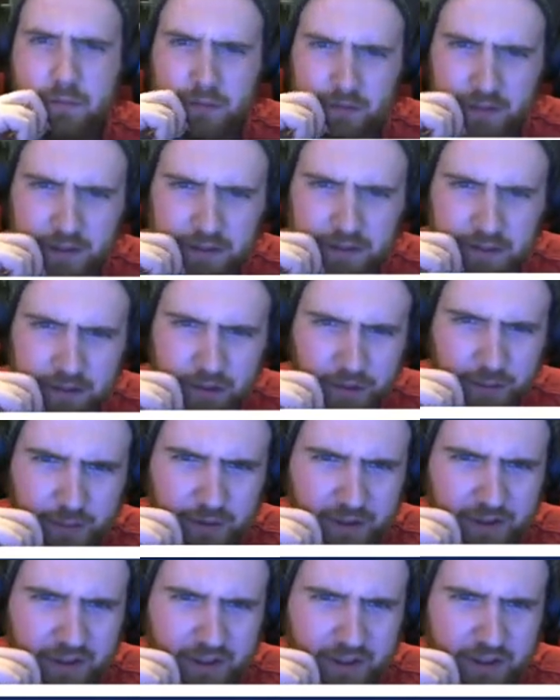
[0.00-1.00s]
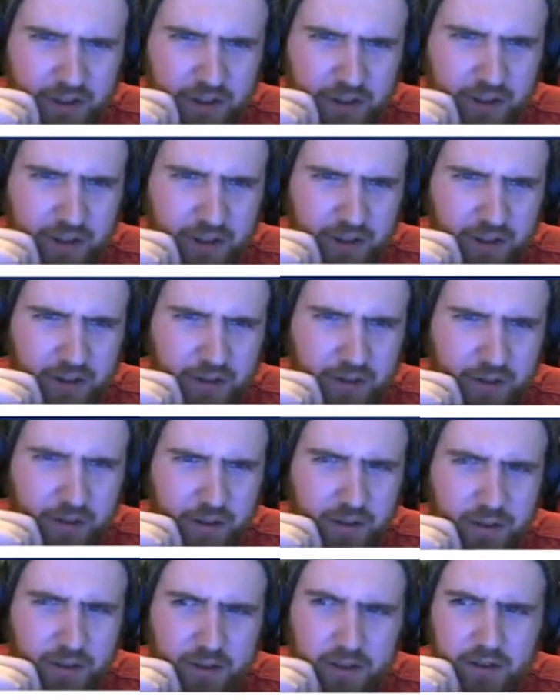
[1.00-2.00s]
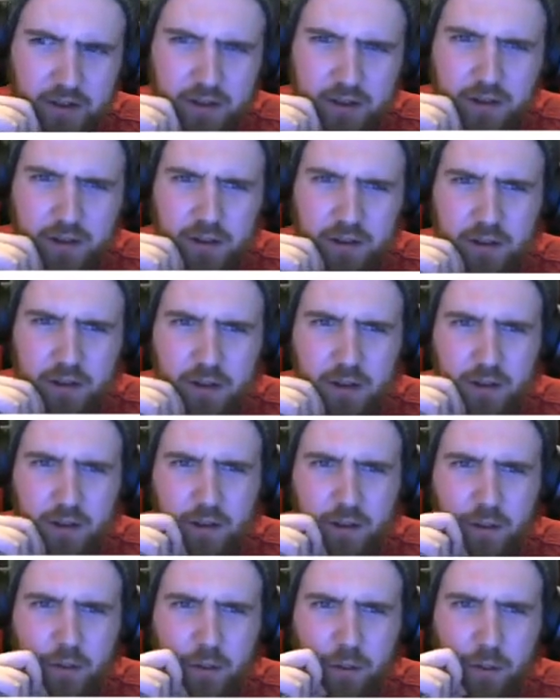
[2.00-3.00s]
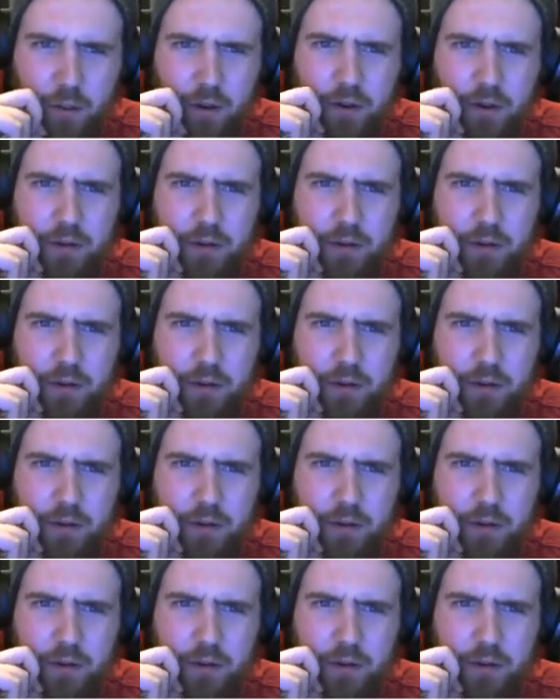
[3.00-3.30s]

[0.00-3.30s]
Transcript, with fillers: Is there something like sticking out of the water